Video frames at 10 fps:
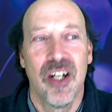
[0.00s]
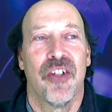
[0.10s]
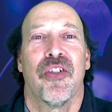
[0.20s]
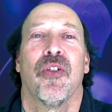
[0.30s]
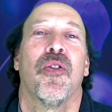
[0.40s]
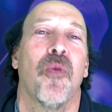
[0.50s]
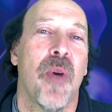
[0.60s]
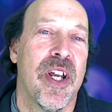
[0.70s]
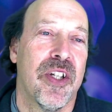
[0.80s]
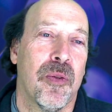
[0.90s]
a certain
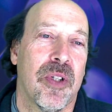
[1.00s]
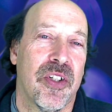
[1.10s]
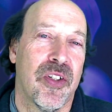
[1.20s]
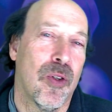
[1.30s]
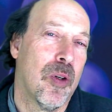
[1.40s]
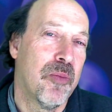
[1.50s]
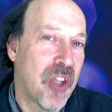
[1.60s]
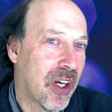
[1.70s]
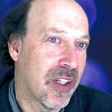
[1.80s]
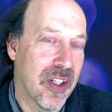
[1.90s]
way to us, so
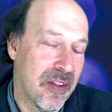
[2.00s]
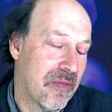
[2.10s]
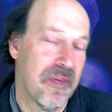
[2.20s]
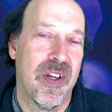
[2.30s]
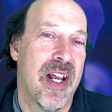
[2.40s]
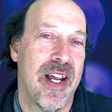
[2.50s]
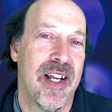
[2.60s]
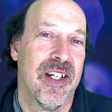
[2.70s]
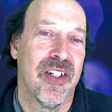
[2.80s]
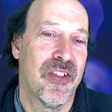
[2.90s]
objective
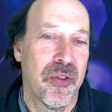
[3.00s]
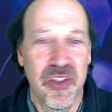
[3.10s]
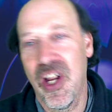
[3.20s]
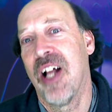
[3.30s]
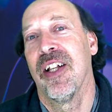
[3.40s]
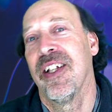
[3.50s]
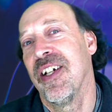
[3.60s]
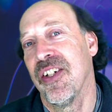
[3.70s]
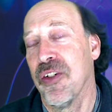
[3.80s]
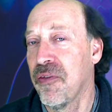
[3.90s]
and so solid
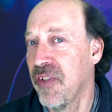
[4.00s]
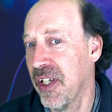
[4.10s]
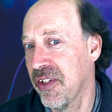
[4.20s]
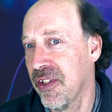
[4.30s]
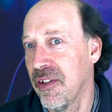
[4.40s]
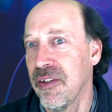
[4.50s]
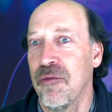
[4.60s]
and so fixed?